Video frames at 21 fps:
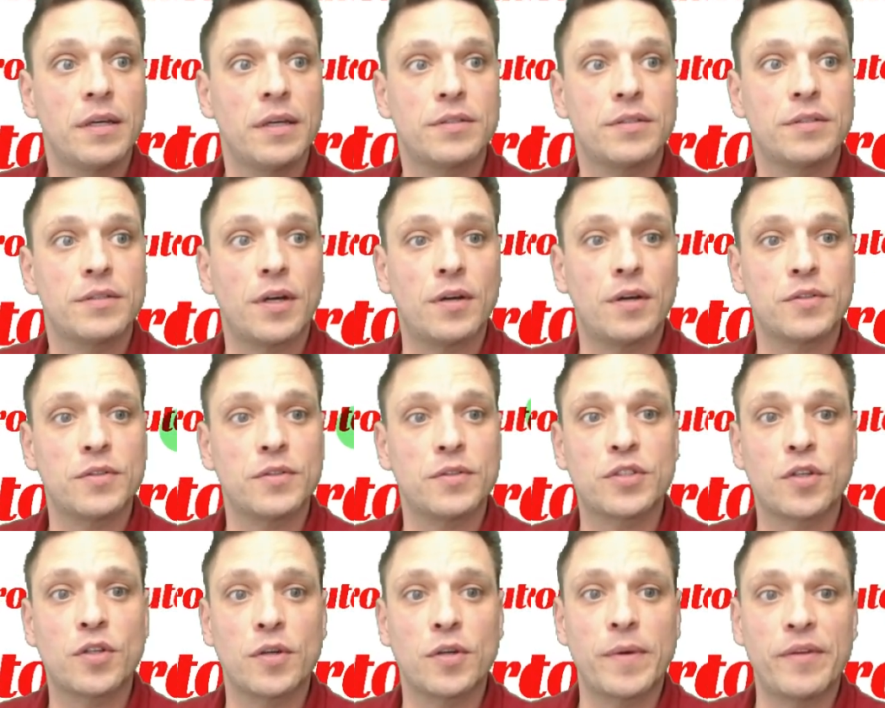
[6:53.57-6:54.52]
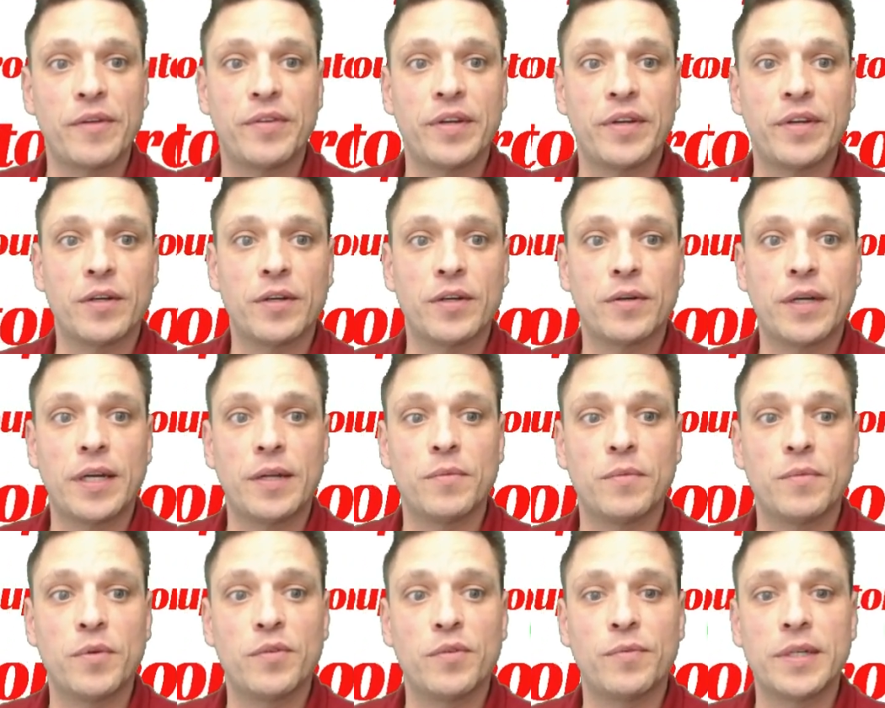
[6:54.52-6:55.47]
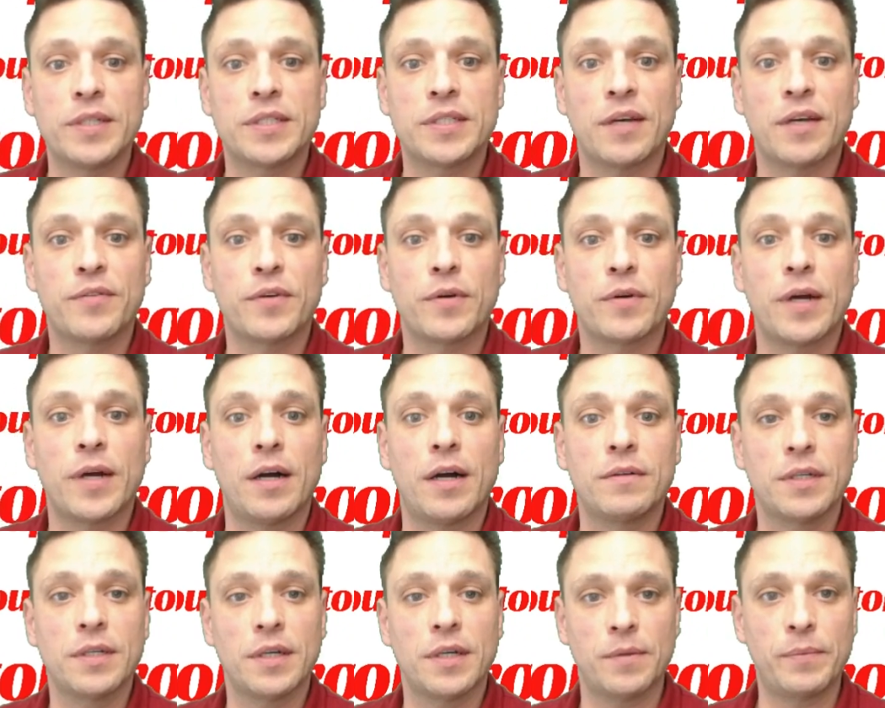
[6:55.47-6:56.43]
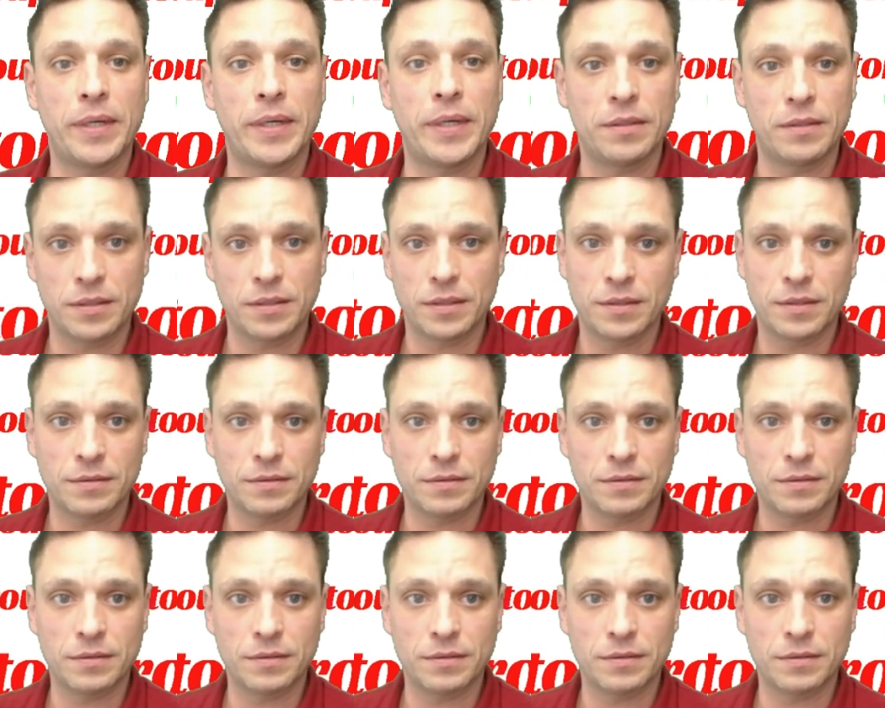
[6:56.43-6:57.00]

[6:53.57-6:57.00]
So I'll just go to my video and move myself around a bit.